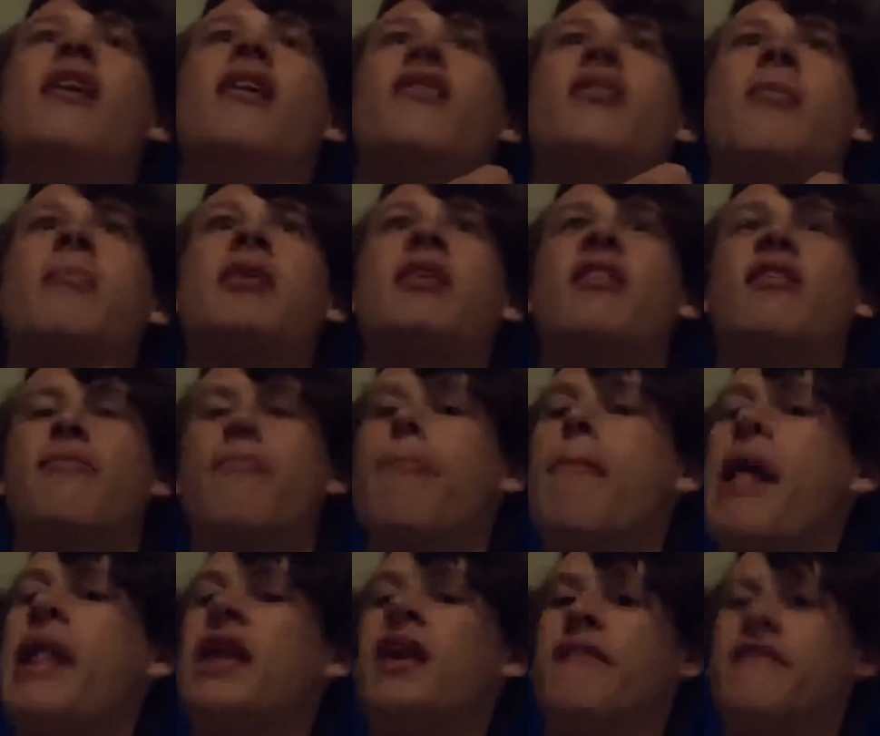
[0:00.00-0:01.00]
So I'm going to have as
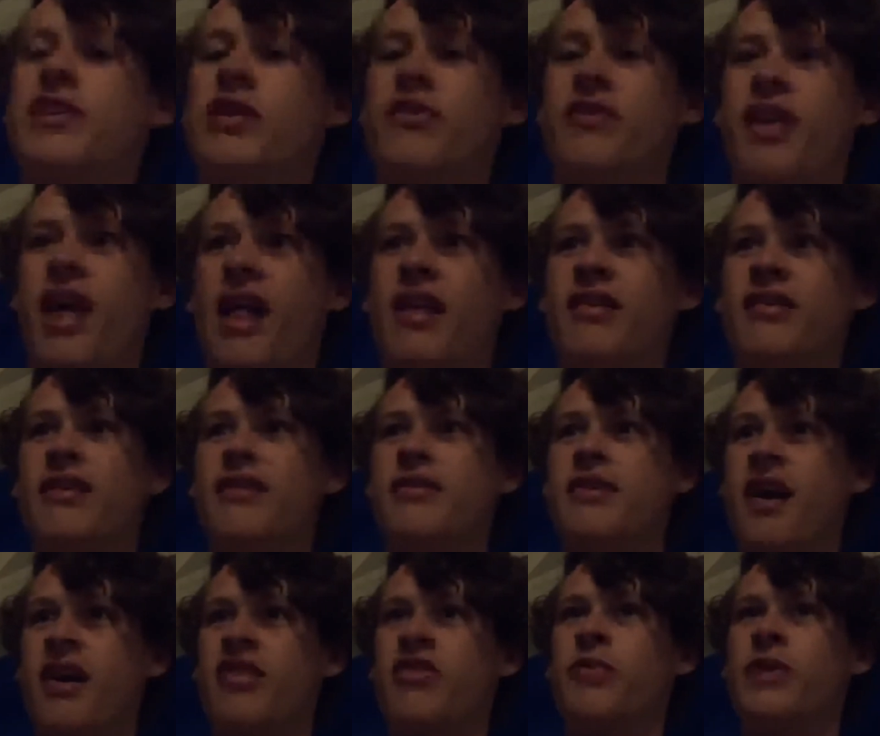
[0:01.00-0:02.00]
many of those edited
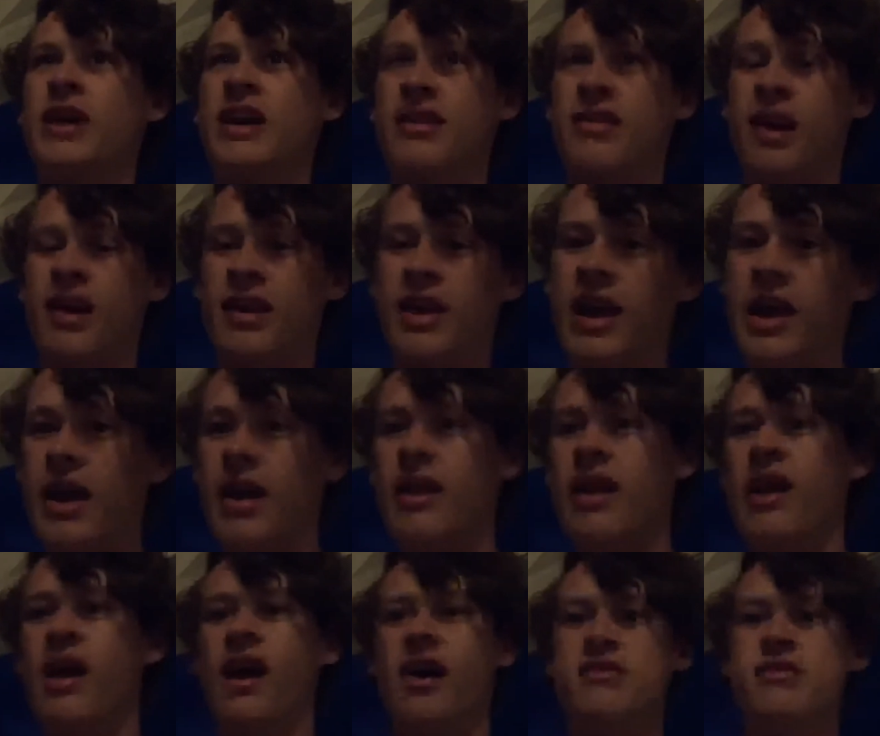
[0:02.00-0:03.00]
next week as I can,
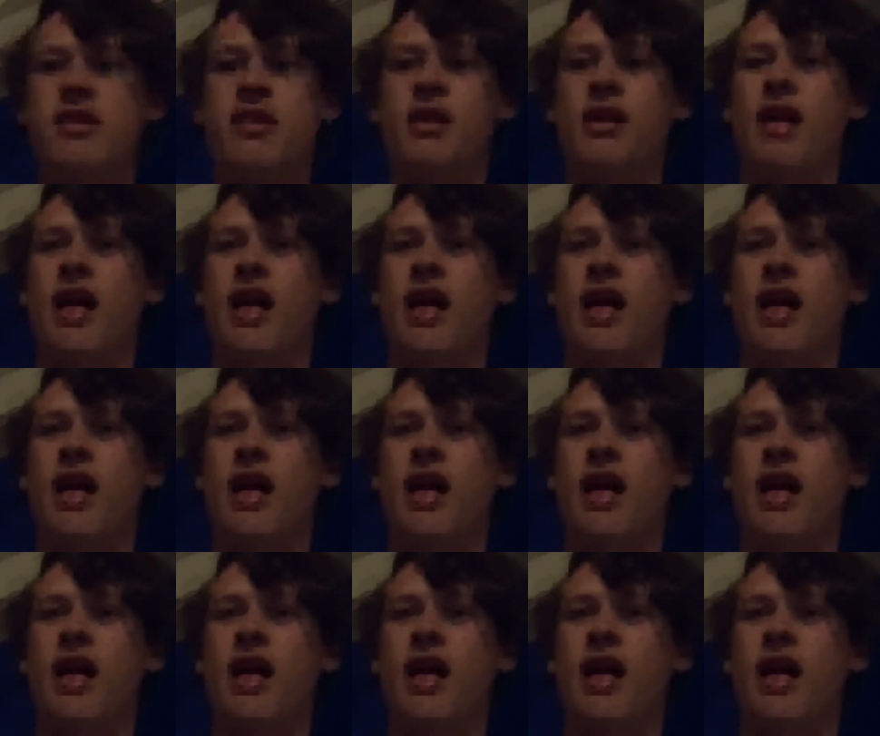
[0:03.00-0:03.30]
and then I'll